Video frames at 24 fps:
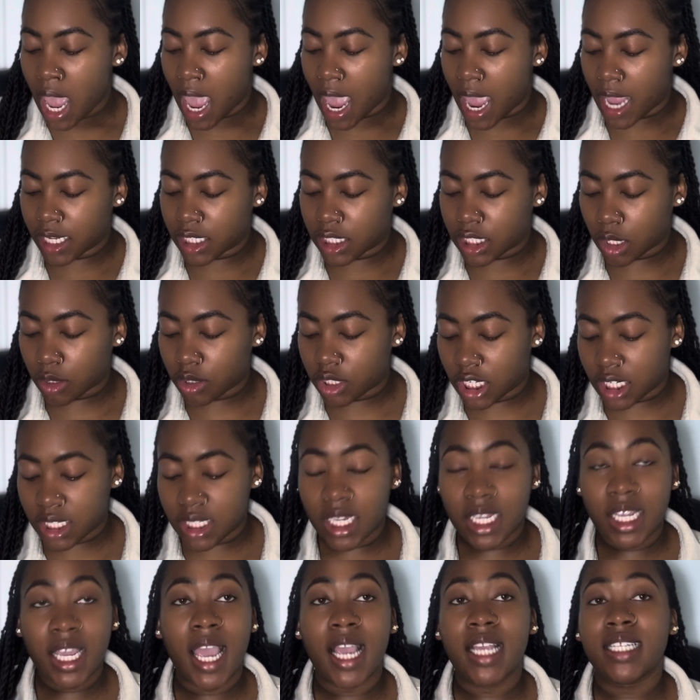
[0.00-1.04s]
And so just
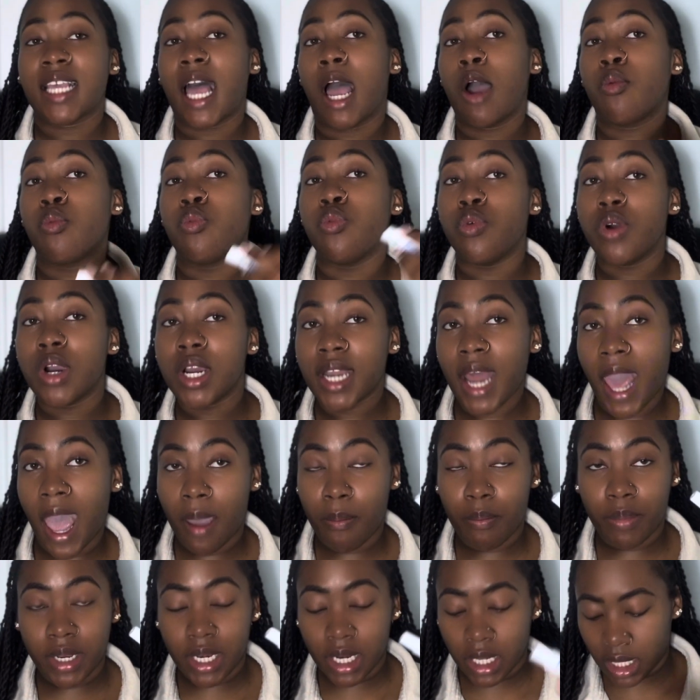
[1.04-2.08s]
in case I would
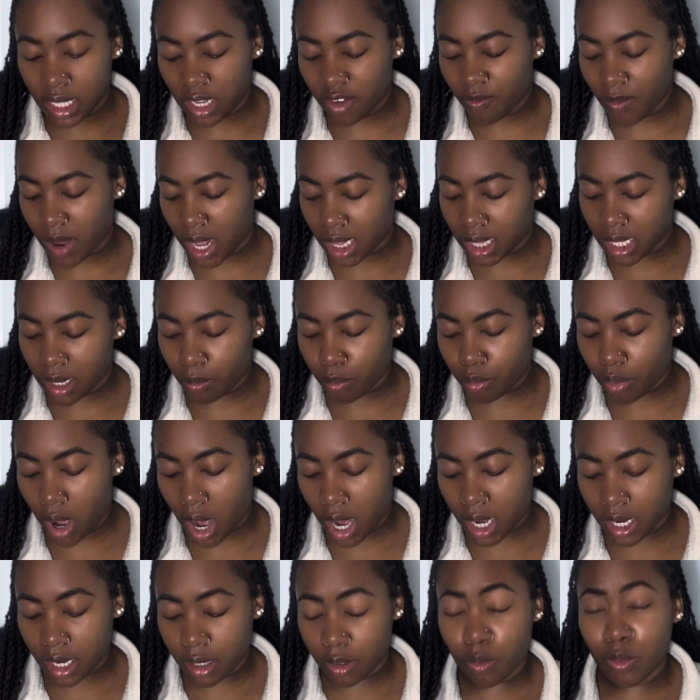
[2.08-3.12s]
happen to leave my lip
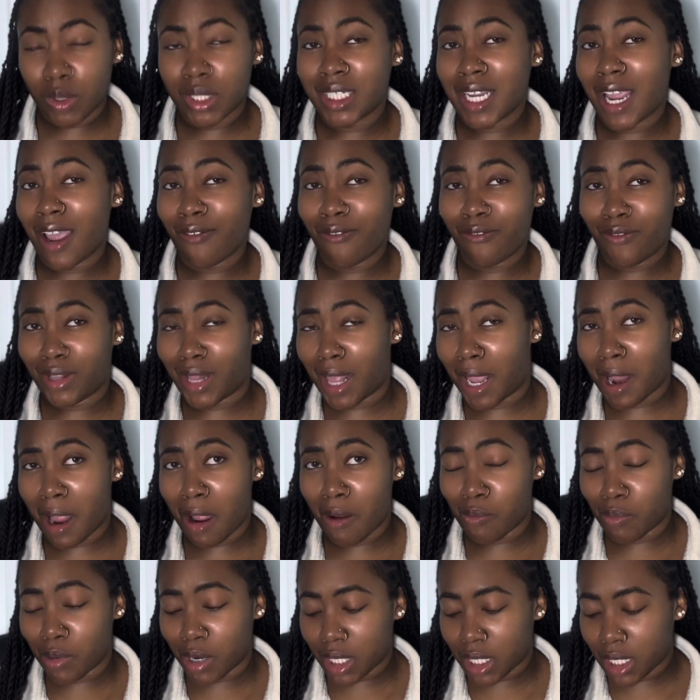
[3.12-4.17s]
product, which I feel like I
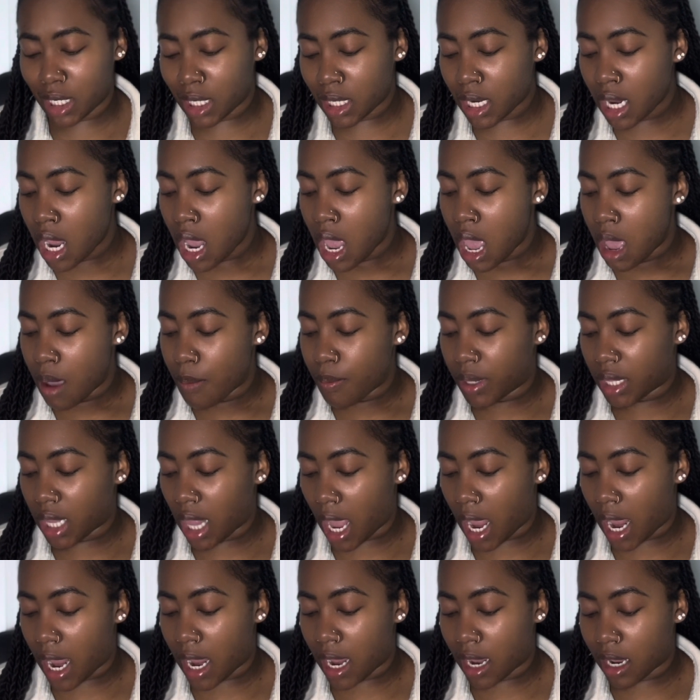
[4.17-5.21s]
wouldn't, but
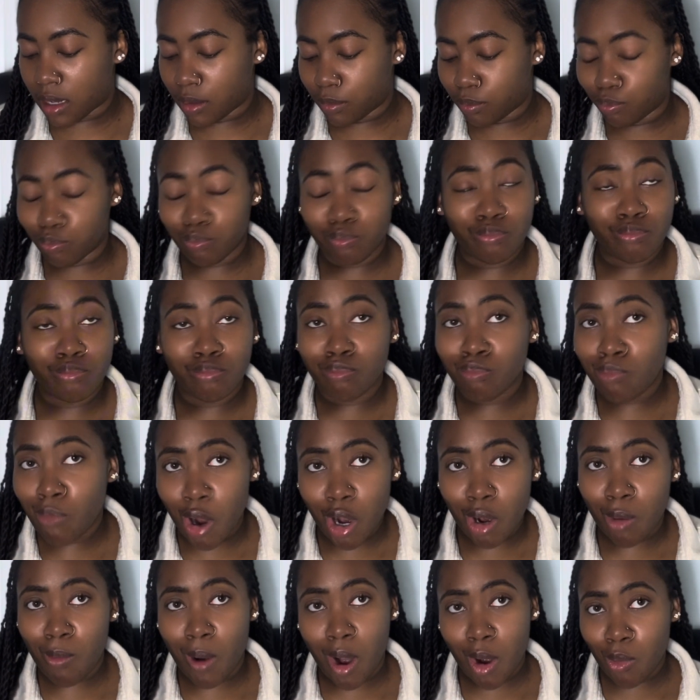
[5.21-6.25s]
like
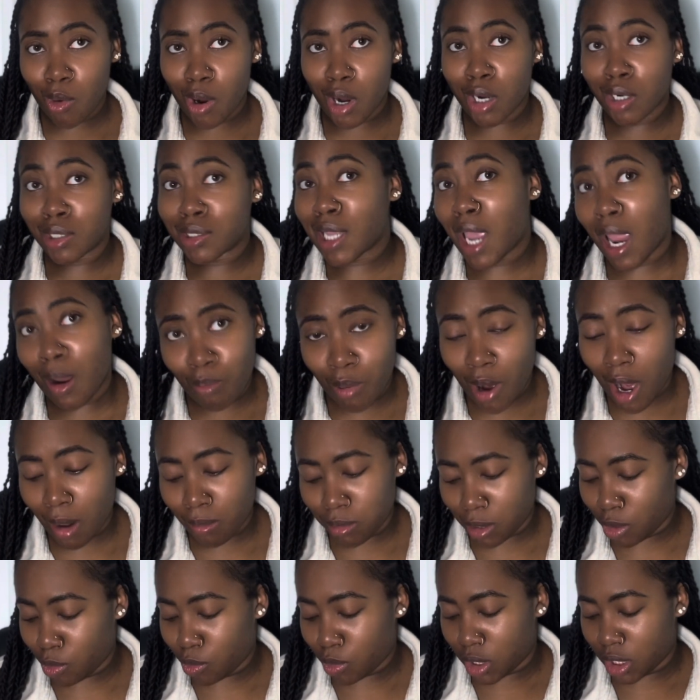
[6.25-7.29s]
mark my words, I
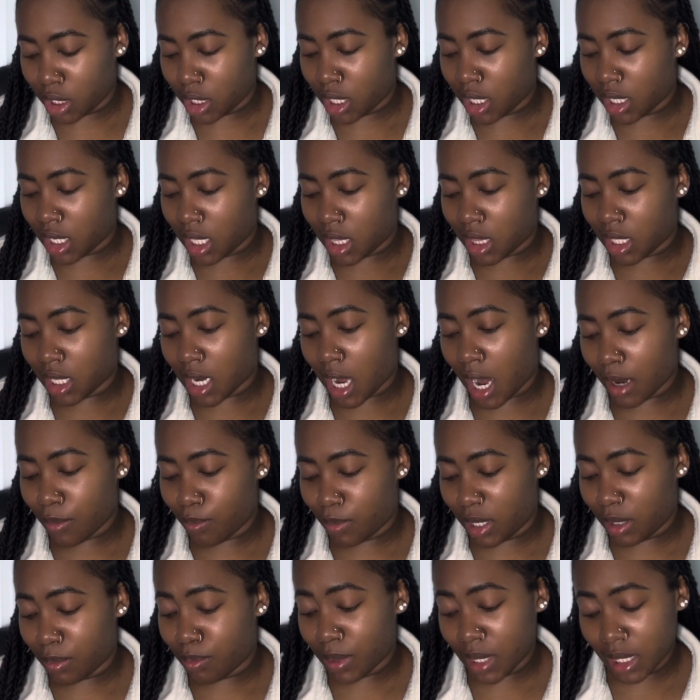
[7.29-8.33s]
probably would, and then I'd
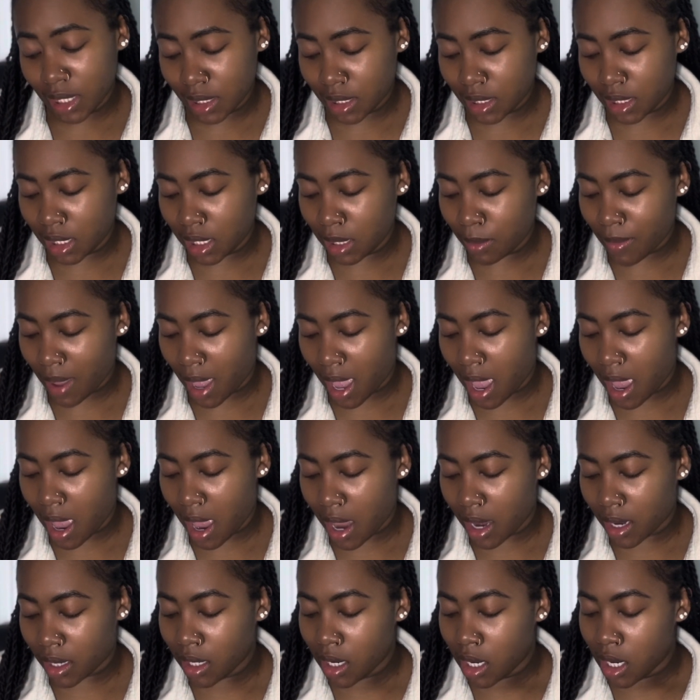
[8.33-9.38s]
be pissy
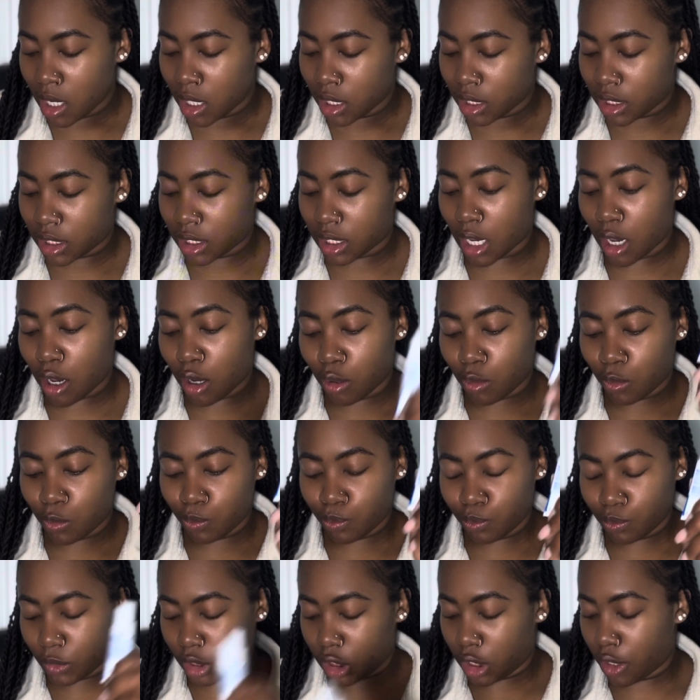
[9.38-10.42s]
mad. So
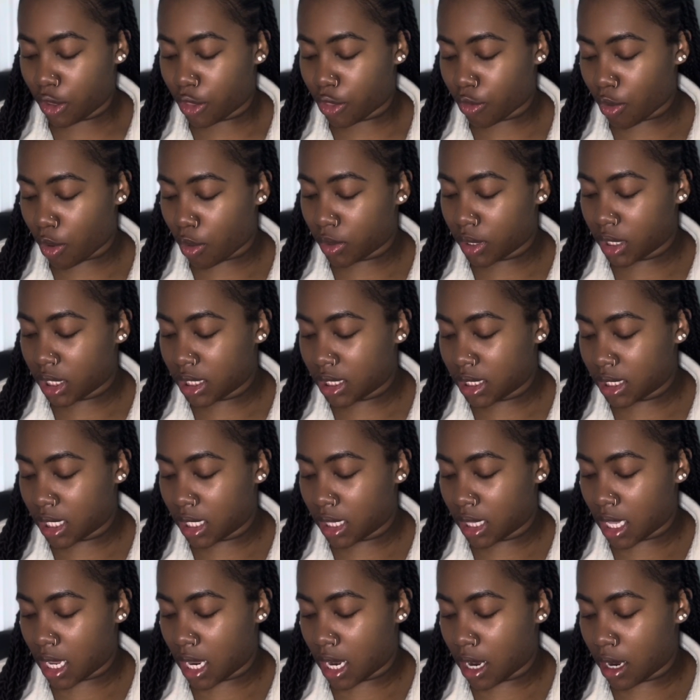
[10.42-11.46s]
throwing this in
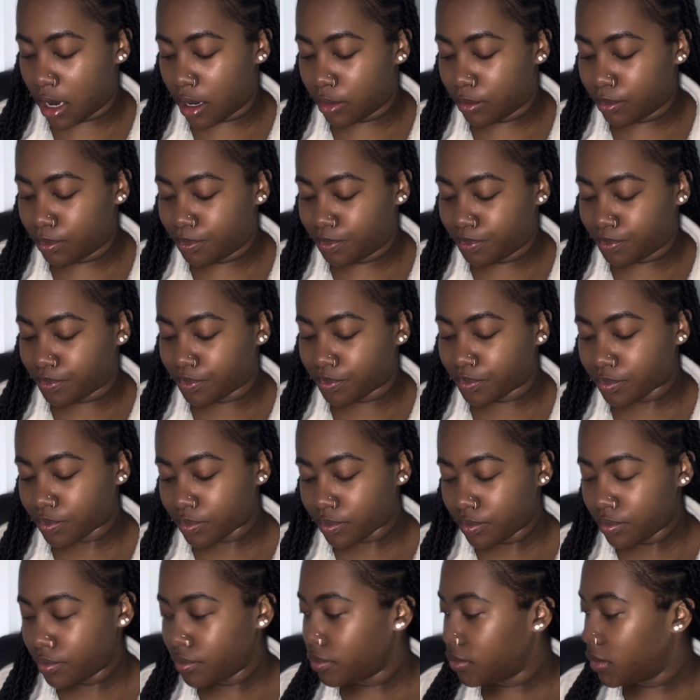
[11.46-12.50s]
there,
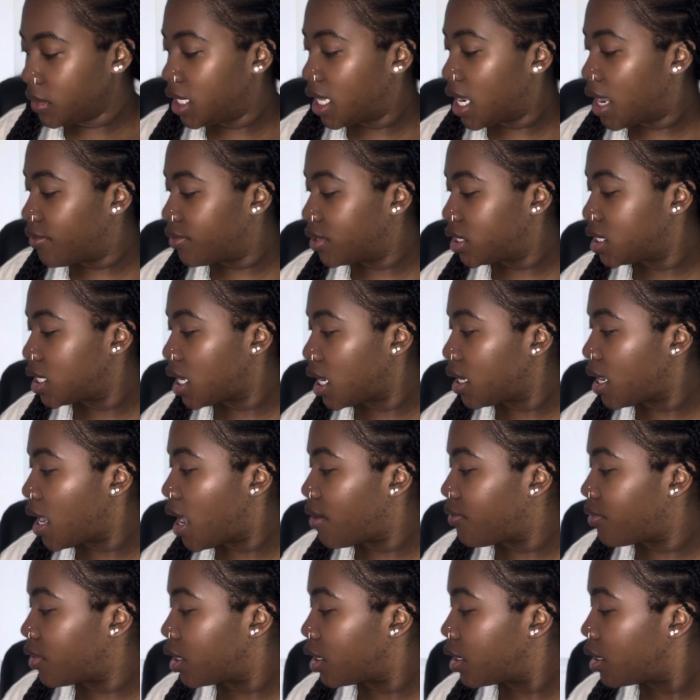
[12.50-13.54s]
never say
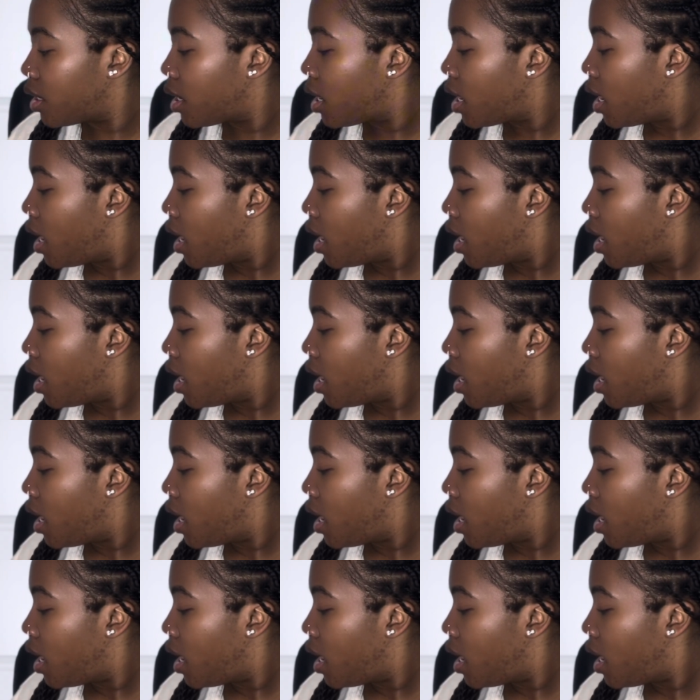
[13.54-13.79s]
never.